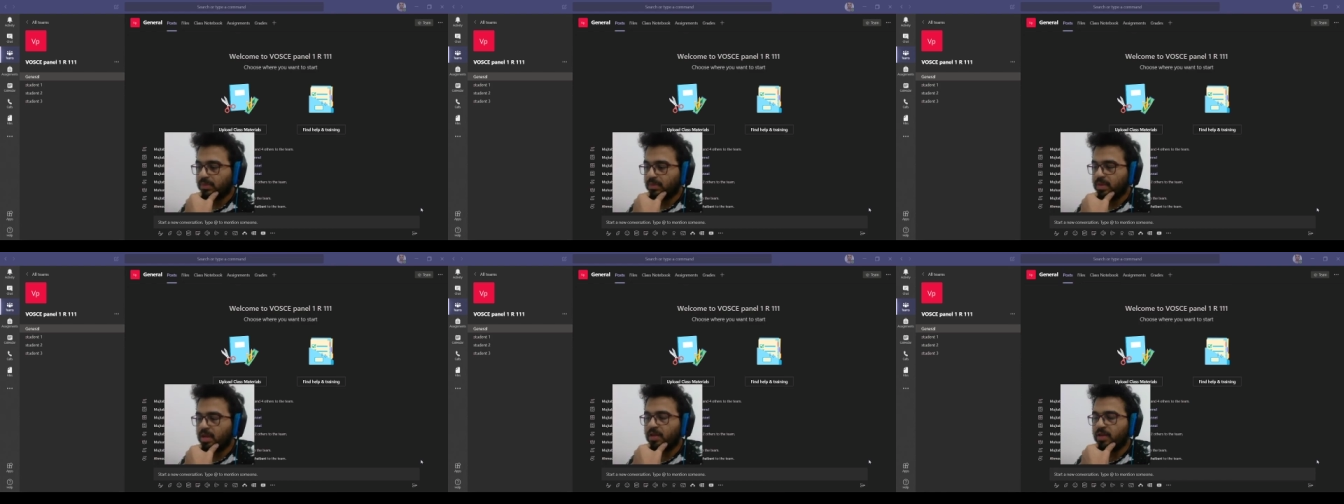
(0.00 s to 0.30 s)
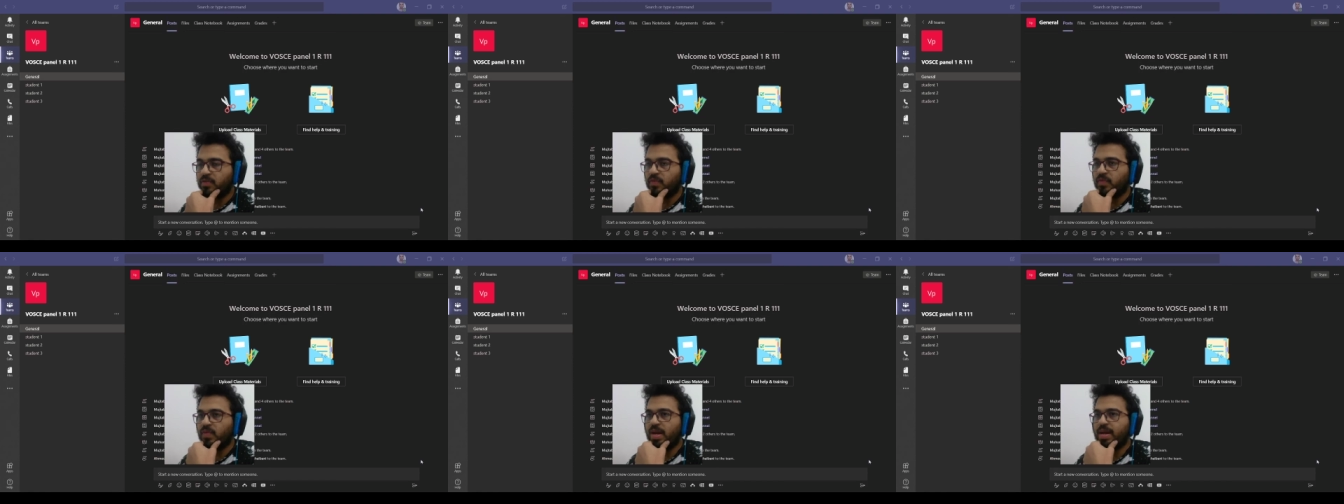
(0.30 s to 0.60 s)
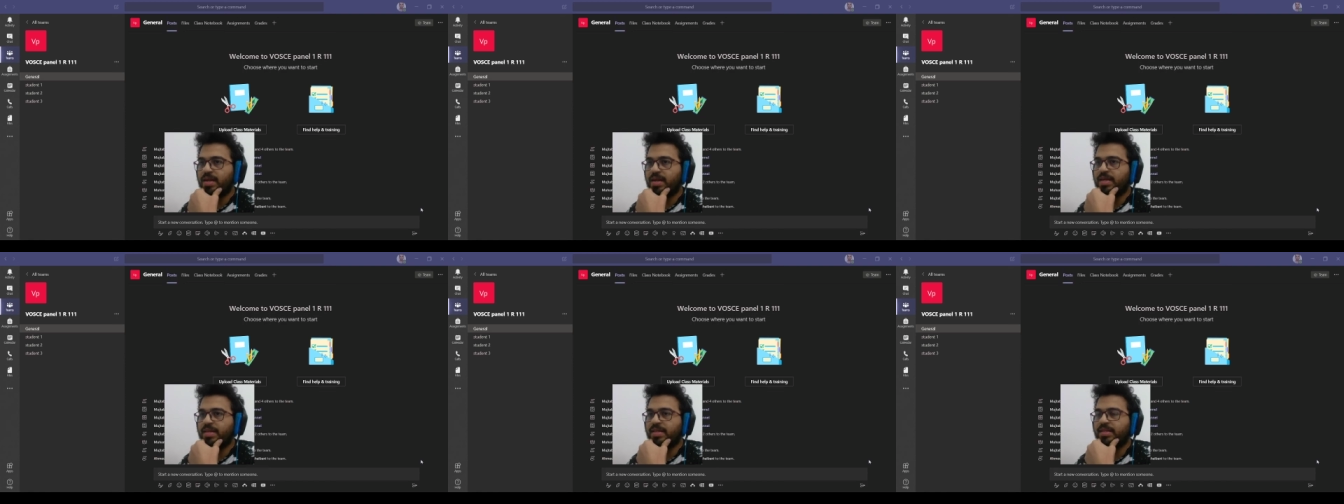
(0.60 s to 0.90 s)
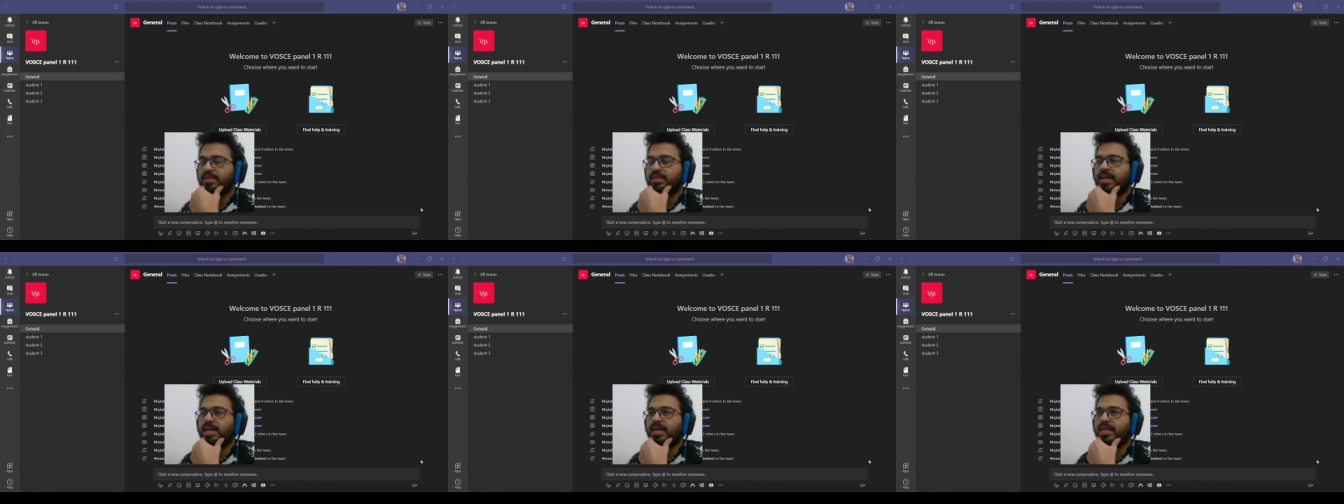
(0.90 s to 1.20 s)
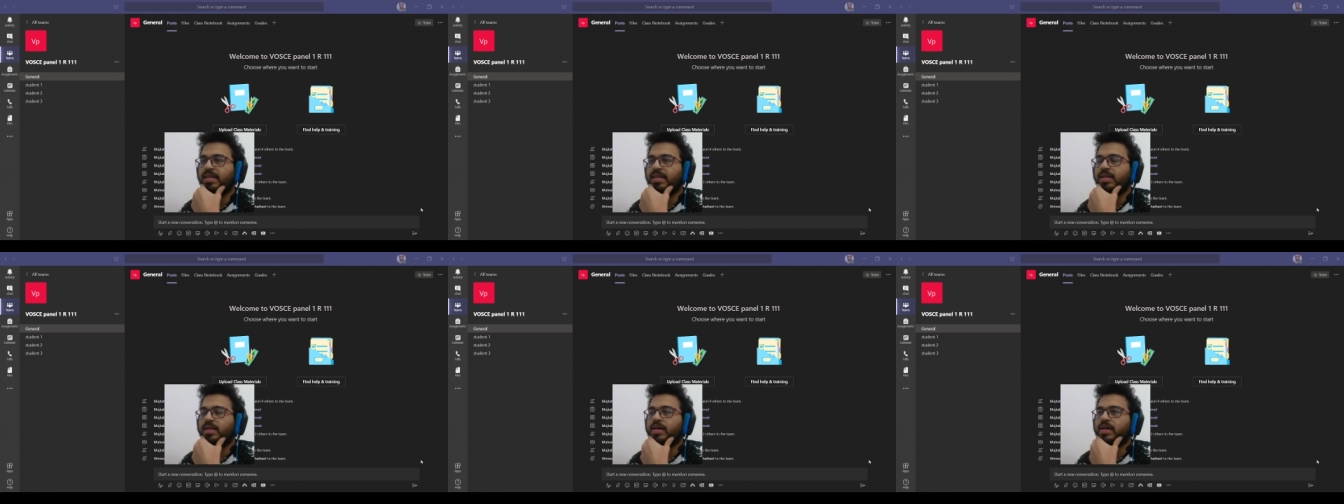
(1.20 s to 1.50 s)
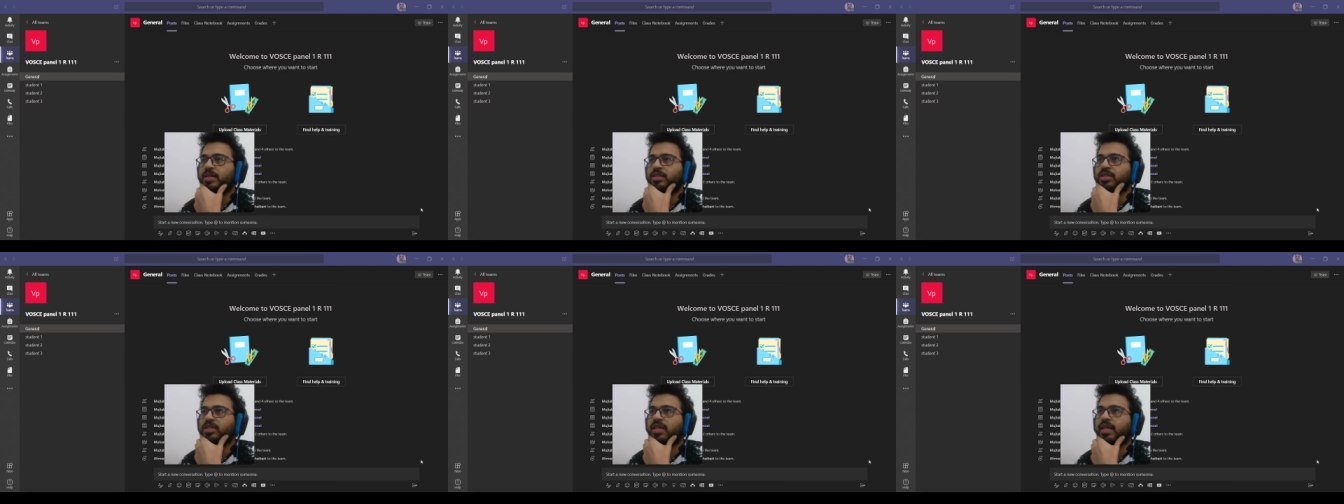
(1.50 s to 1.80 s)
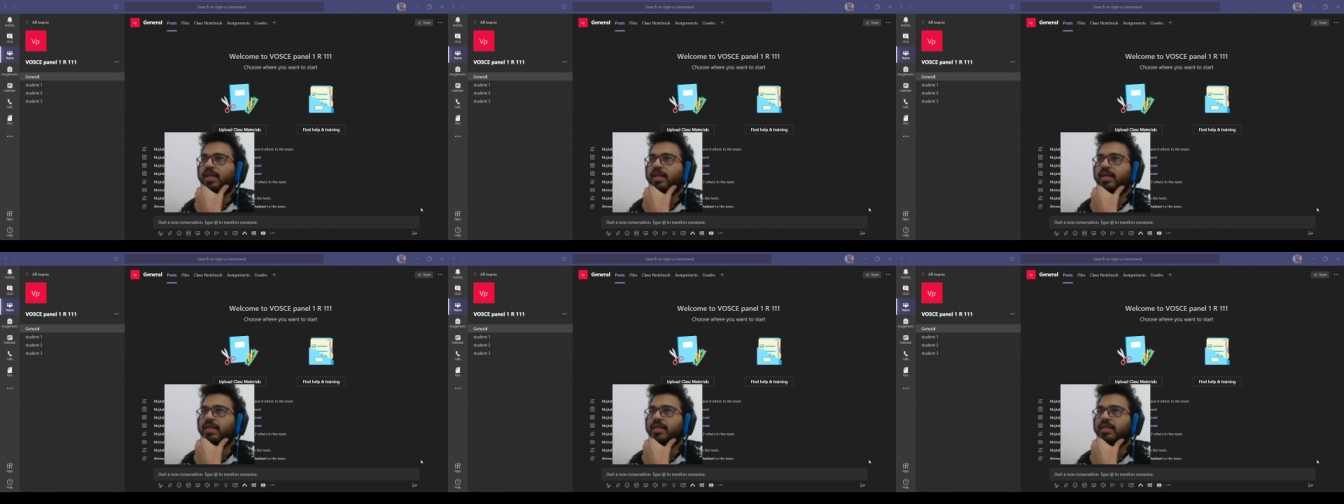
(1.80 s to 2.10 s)
not very
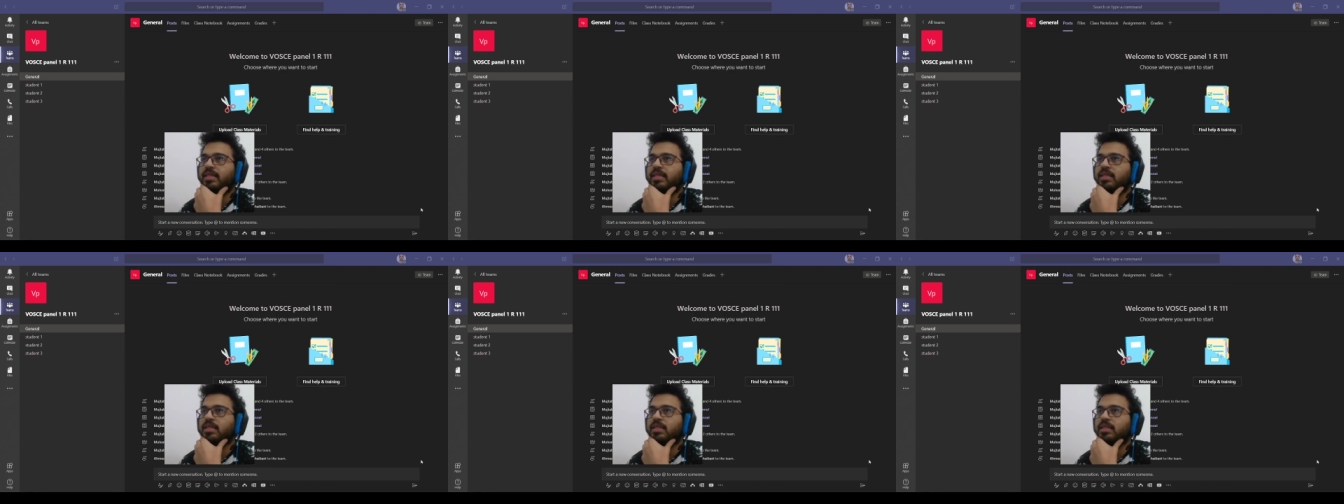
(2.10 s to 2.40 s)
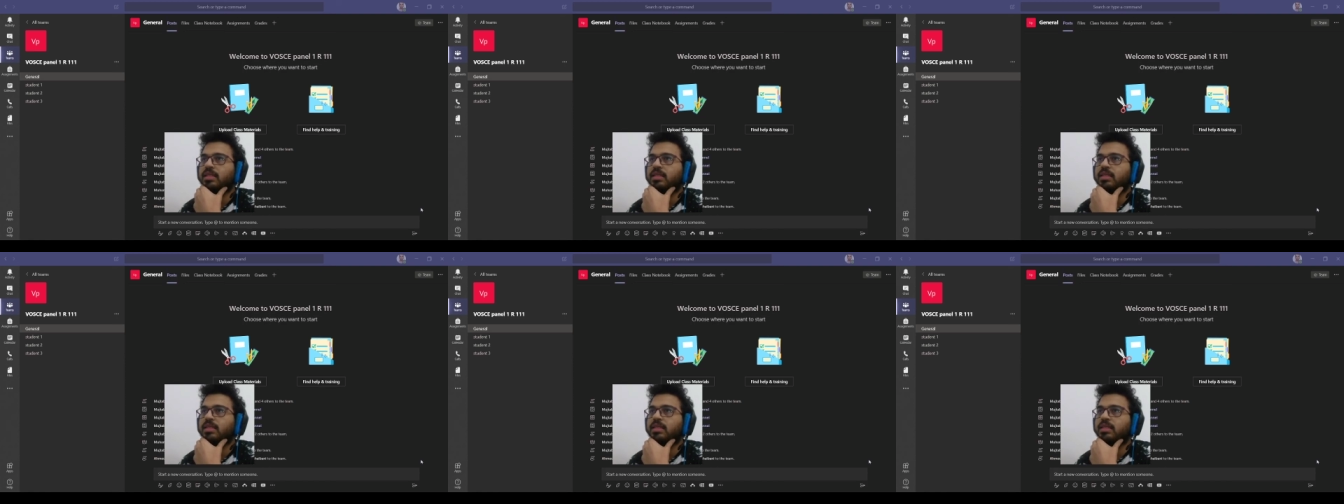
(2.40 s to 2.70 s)
technologically,